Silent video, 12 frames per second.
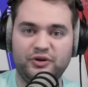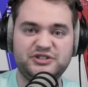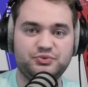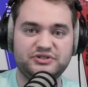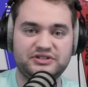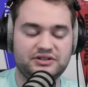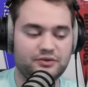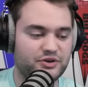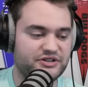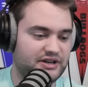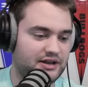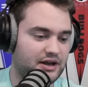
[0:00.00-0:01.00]
was
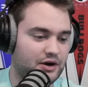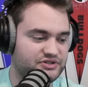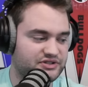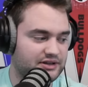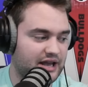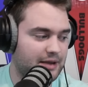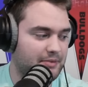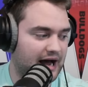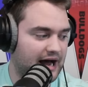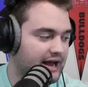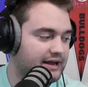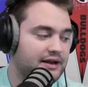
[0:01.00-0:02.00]
a game
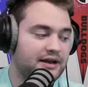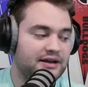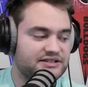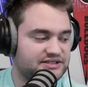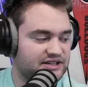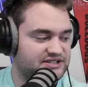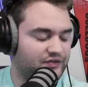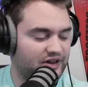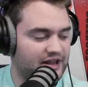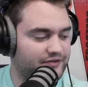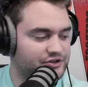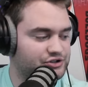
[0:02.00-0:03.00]
high. 6 of
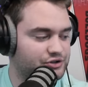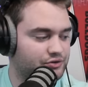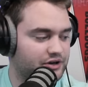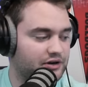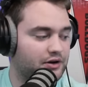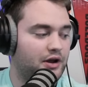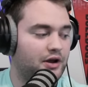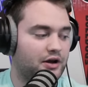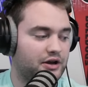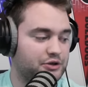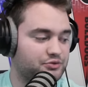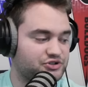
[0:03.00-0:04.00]
11 shooting.
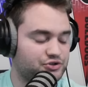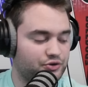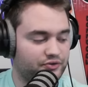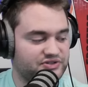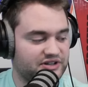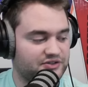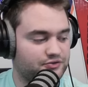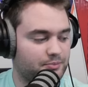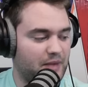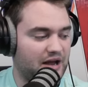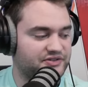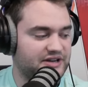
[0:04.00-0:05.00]
He was 2 of 6 from
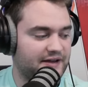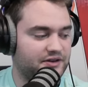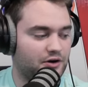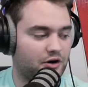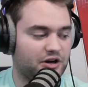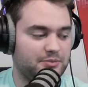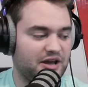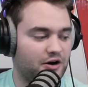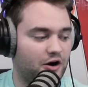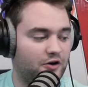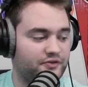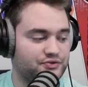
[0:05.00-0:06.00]
outside the arc. He made
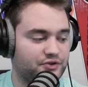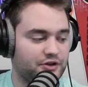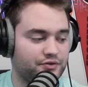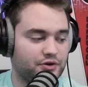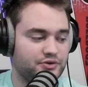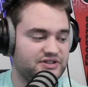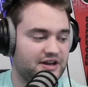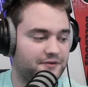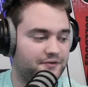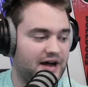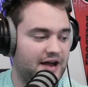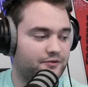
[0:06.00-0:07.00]
all of his free throws. He had
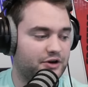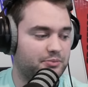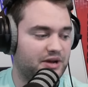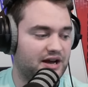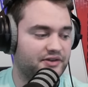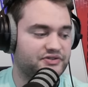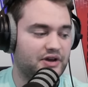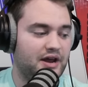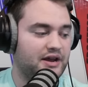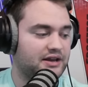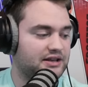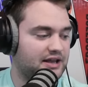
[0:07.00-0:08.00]
5 rebounds.
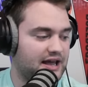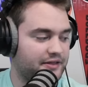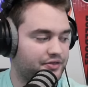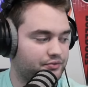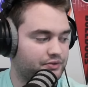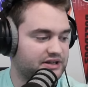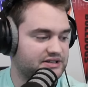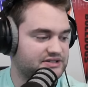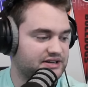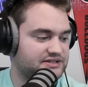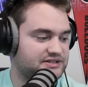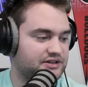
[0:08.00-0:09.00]
He had 3
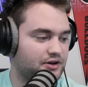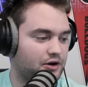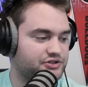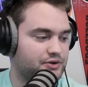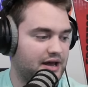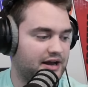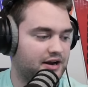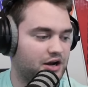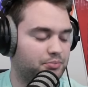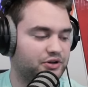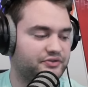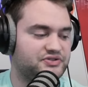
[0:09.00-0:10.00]
assists. He also had a
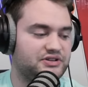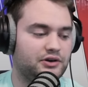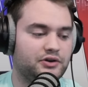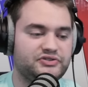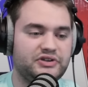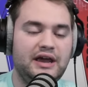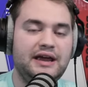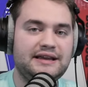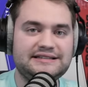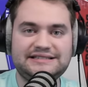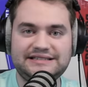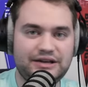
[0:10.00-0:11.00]
couple of steals.
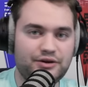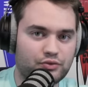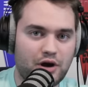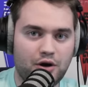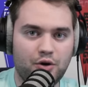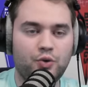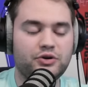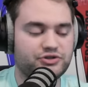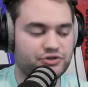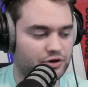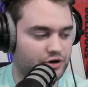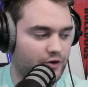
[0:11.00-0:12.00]
0
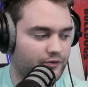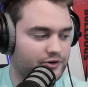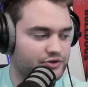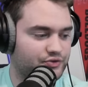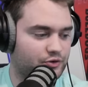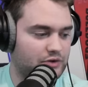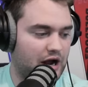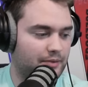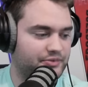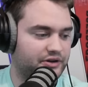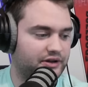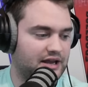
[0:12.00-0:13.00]
turnovers for Rob
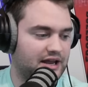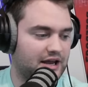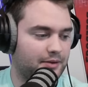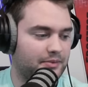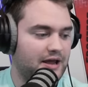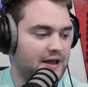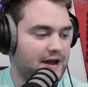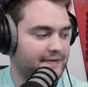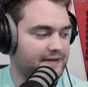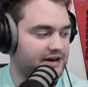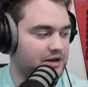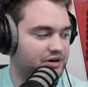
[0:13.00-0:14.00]
Dillingham. And
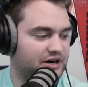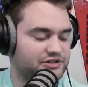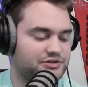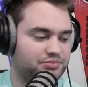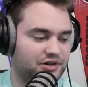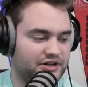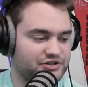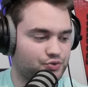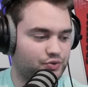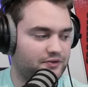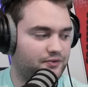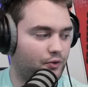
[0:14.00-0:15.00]
then a plus
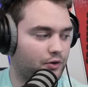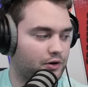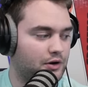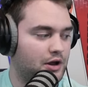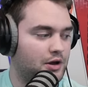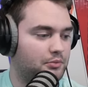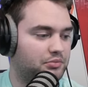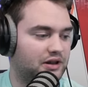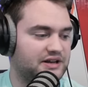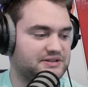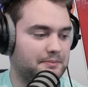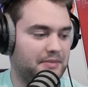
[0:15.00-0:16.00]
24
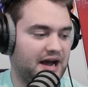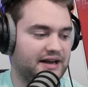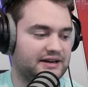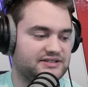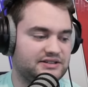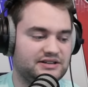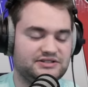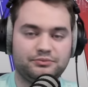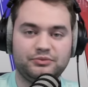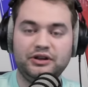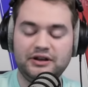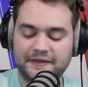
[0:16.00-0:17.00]
plus minus. He did some
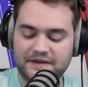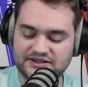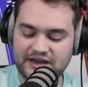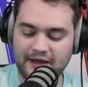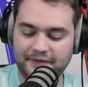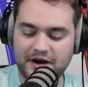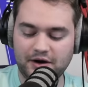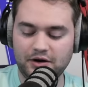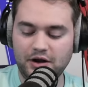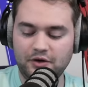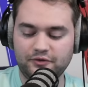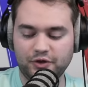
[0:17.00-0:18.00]
really good things out there
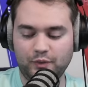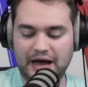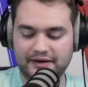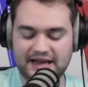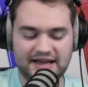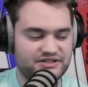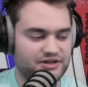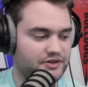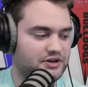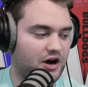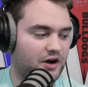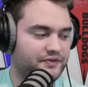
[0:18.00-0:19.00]
for the Wildcats on
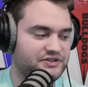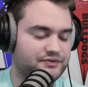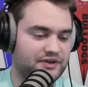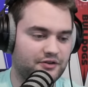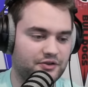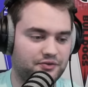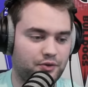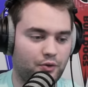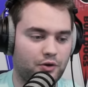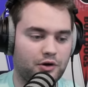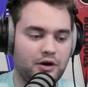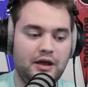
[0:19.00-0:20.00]
the offensive end of the
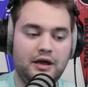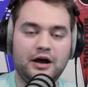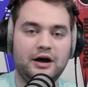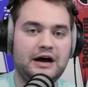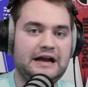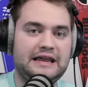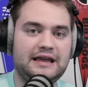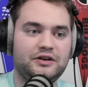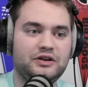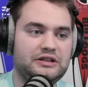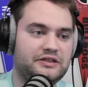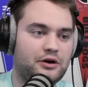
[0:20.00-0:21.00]
floor.
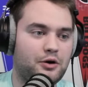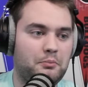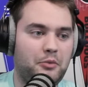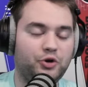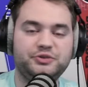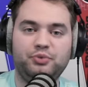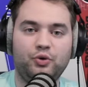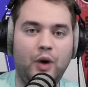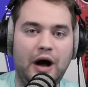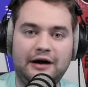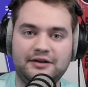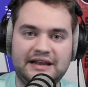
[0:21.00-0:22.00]
Again, there are multiple
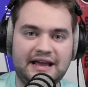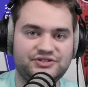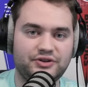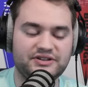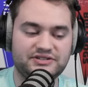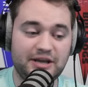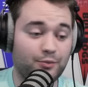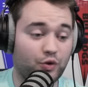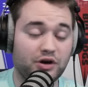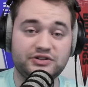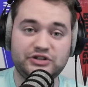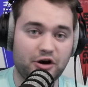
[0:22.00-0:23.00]
Wildcats on this team. We're
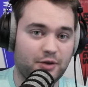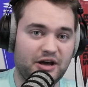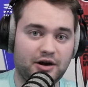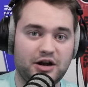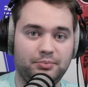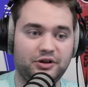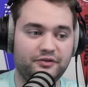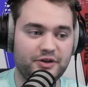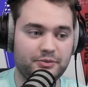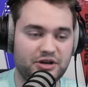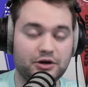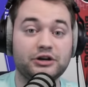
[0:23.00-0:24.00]
going to talk about a couple of
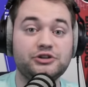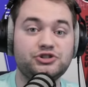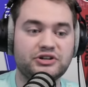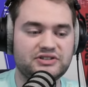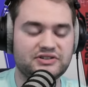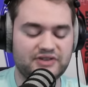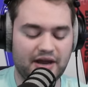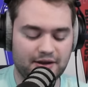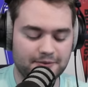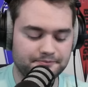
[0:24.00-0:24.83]
them here in just a second